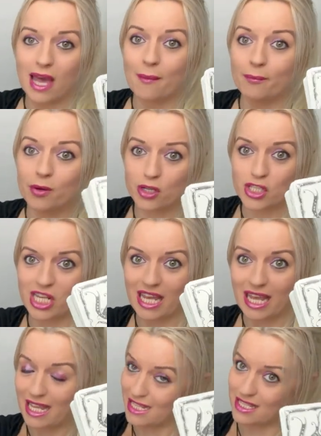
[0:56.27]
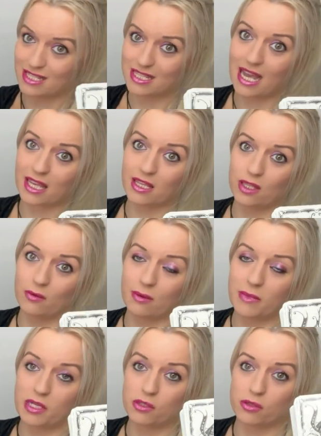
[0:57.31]
and push it into the deck that you are
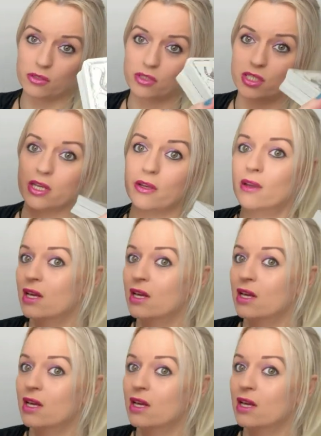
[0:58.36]
most drawn to.